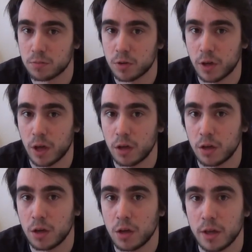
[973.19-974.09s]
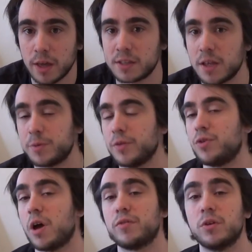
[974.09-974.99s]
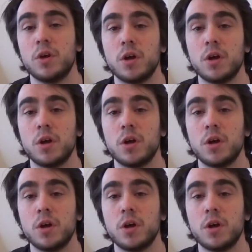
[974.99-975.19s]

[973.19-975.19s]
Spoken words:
Okay, except if you have